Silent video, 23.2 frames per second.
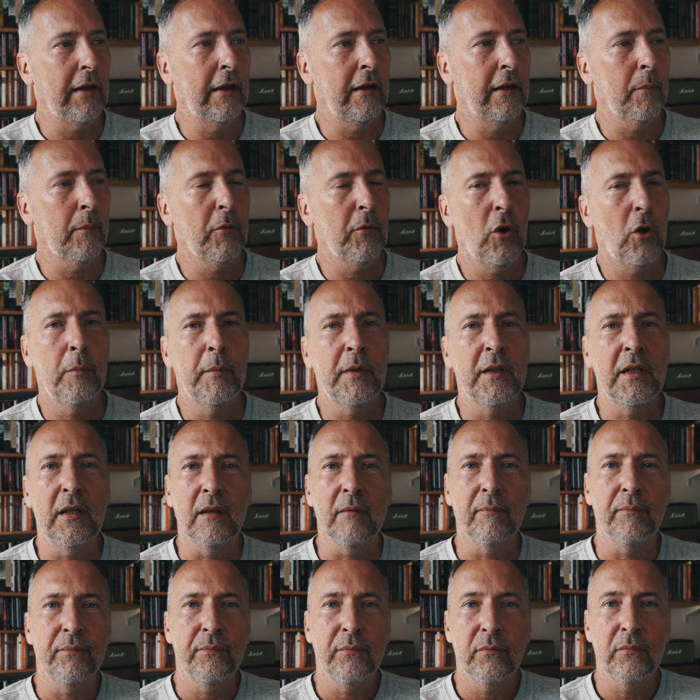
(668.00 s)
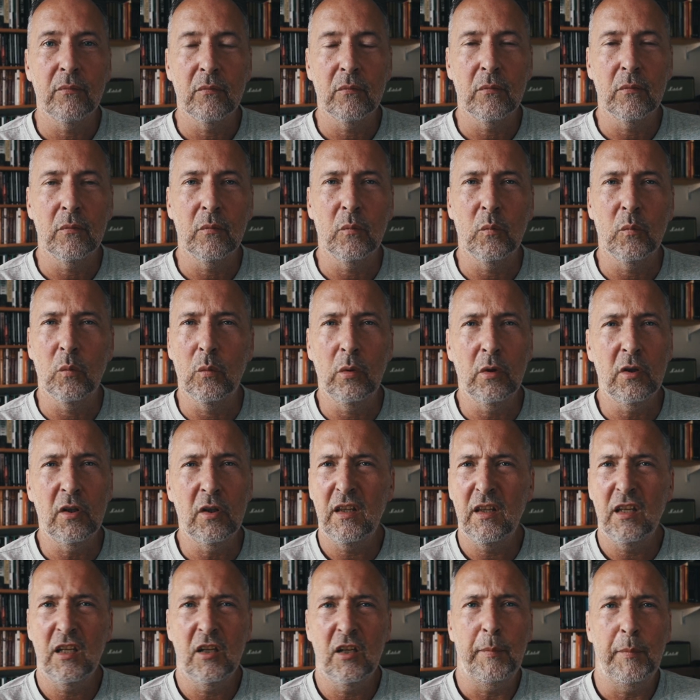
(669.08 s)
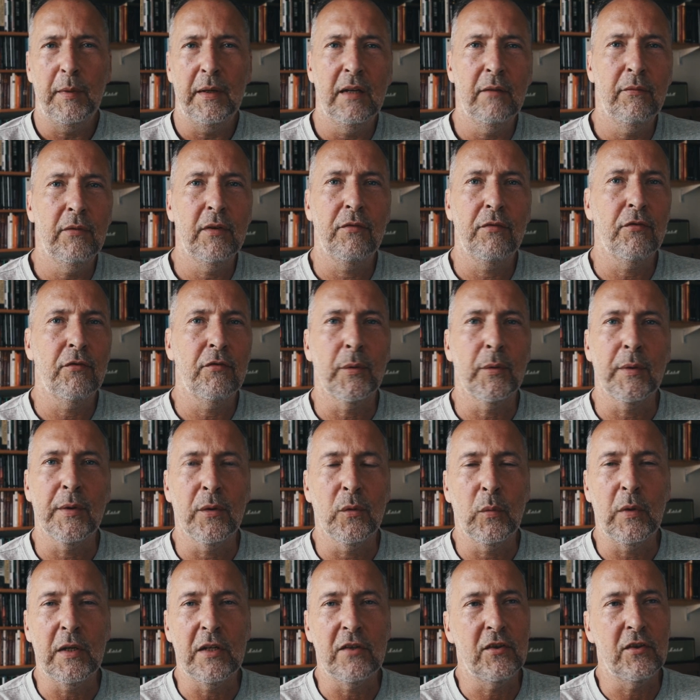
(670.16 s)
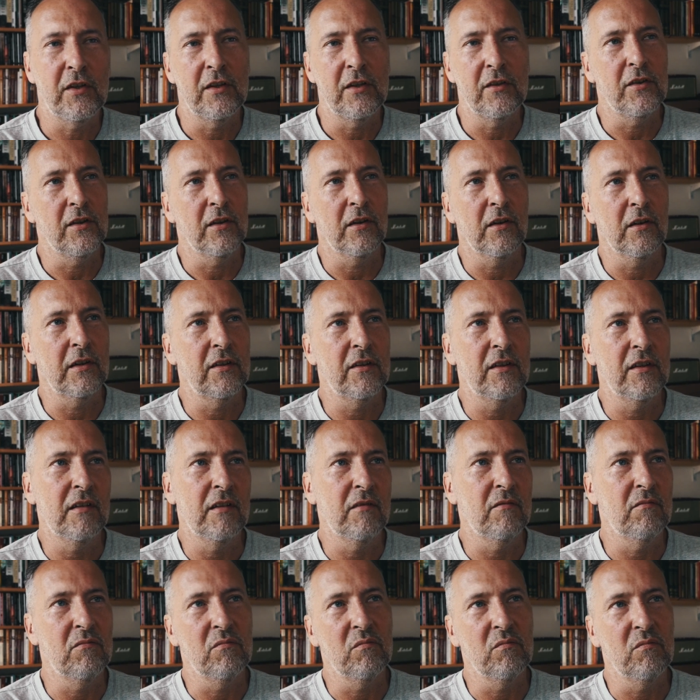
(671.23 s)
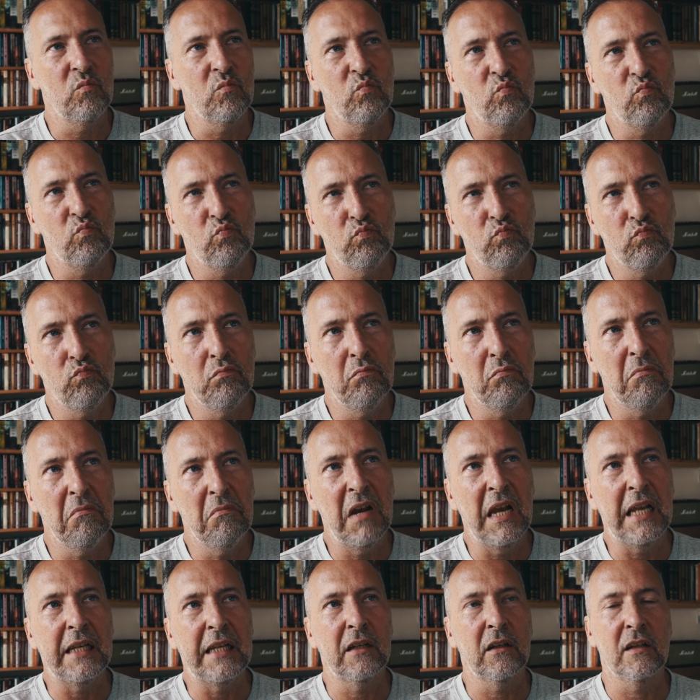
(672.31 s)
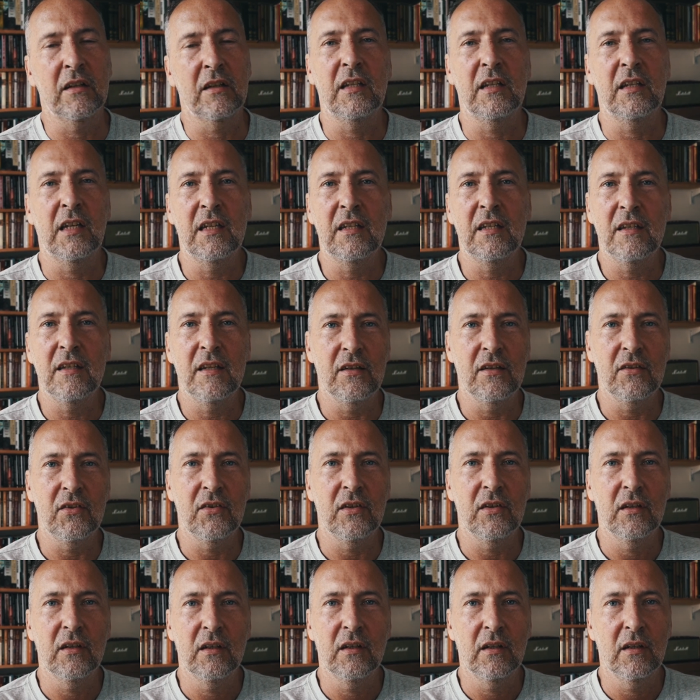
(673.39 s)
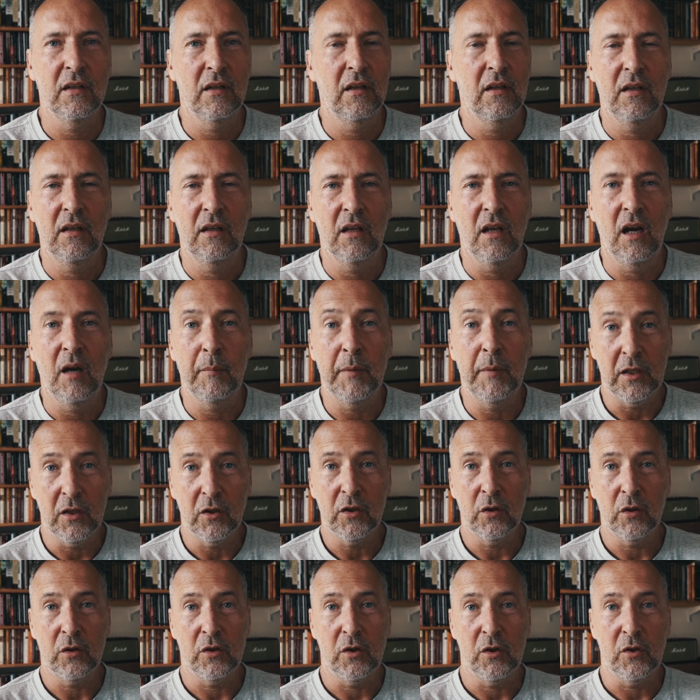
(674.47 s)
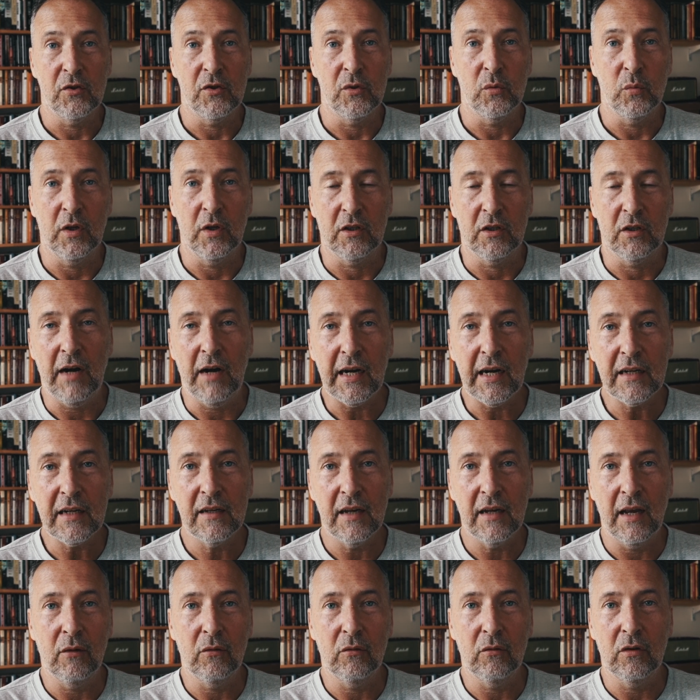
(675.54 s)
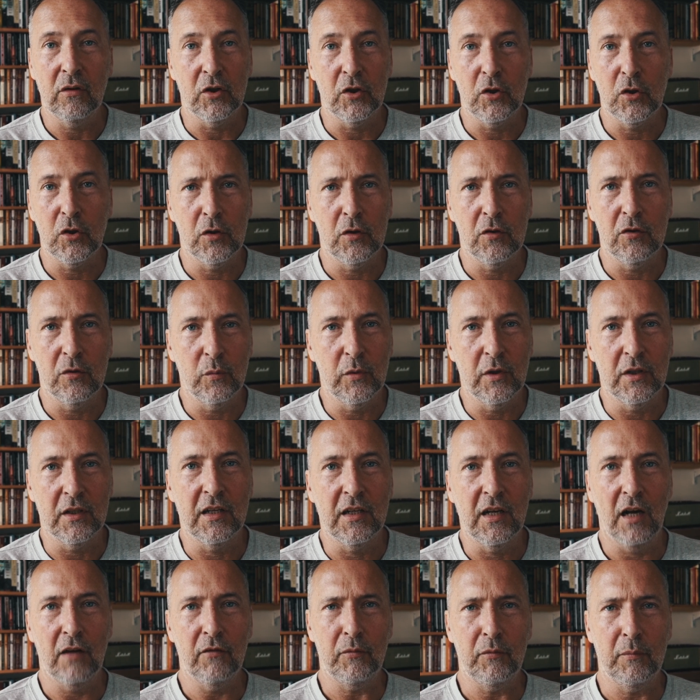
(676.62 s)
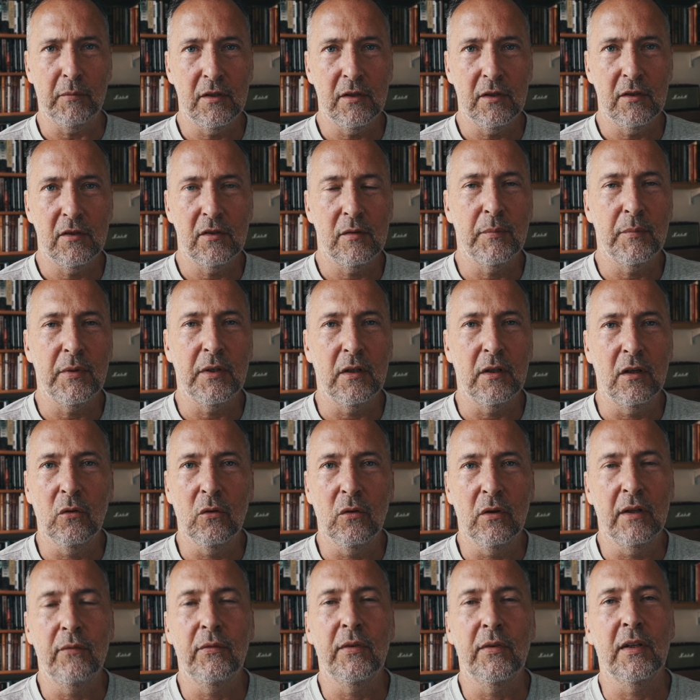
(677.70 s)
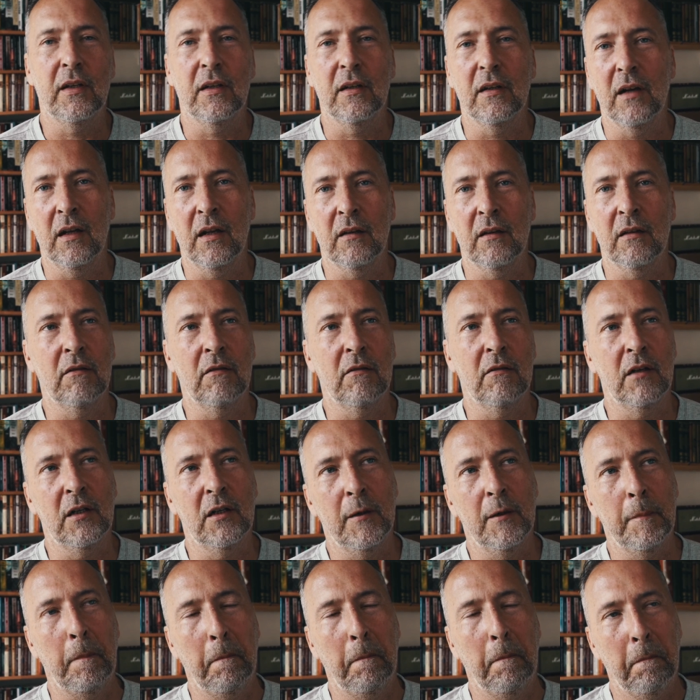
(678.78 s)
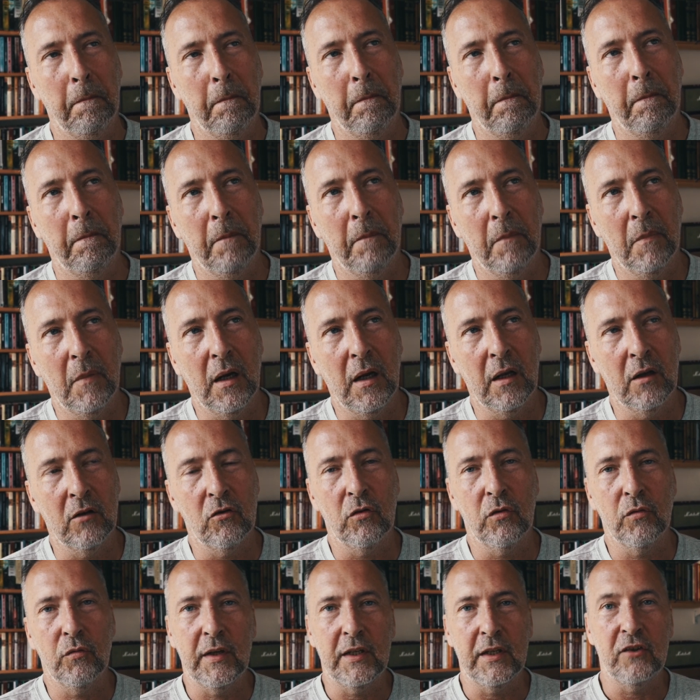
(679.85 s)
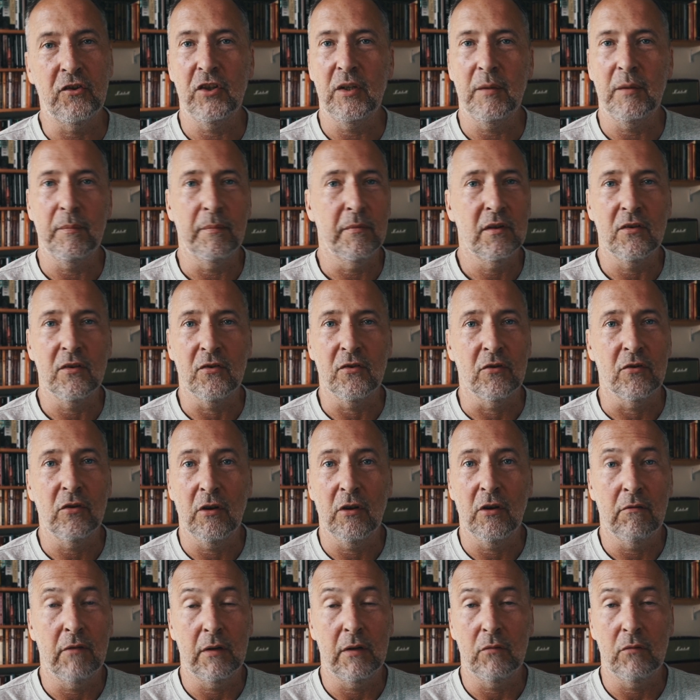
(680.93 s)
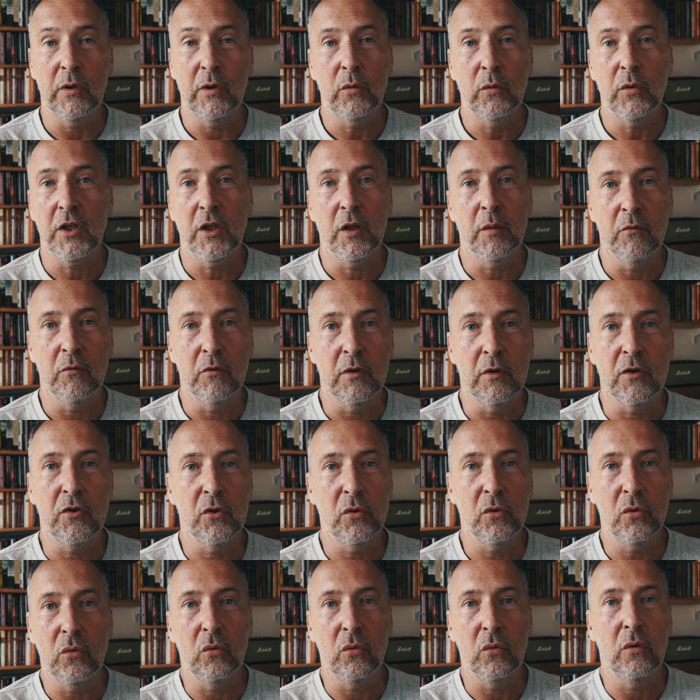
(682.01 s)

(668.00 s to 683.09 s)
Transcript: up comedy. What do you think you've been living through in the West since the 19, late 1980s? I mean, you don't use the word crackdown, you don't use the word government, but you're living under a, under a regime that doesn't tolerate real humor at all.